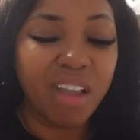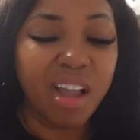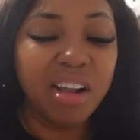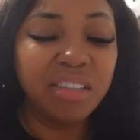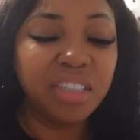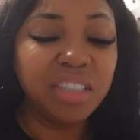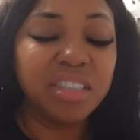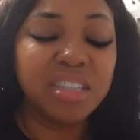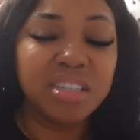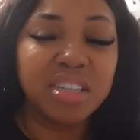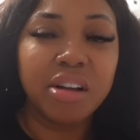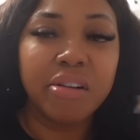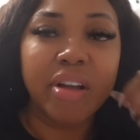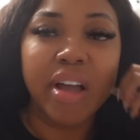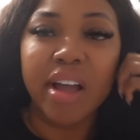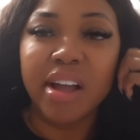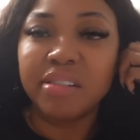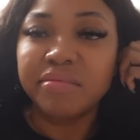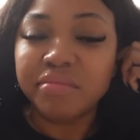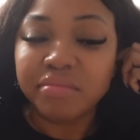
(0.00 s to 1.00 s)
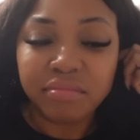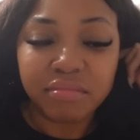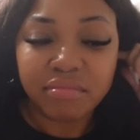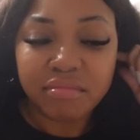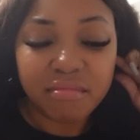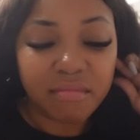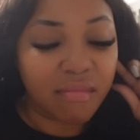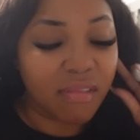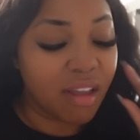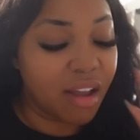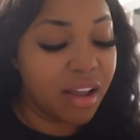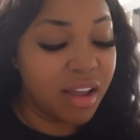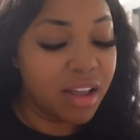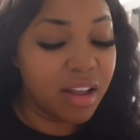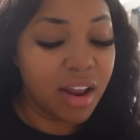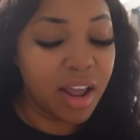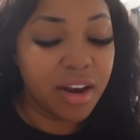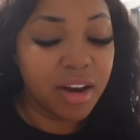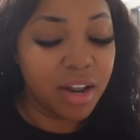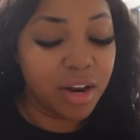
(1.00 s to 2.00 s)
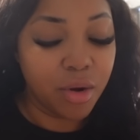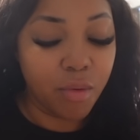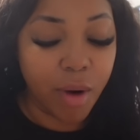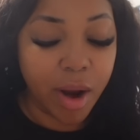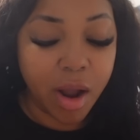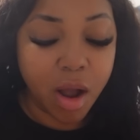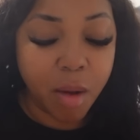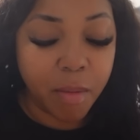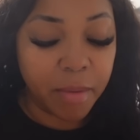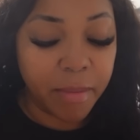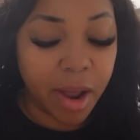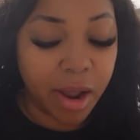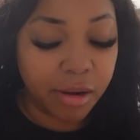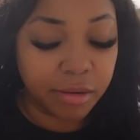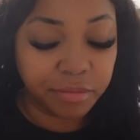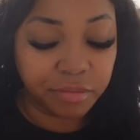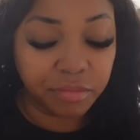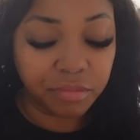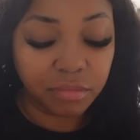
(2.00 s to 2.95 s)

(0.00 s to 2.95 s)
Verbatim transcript: It's just okay. It ain't nothing to write home about.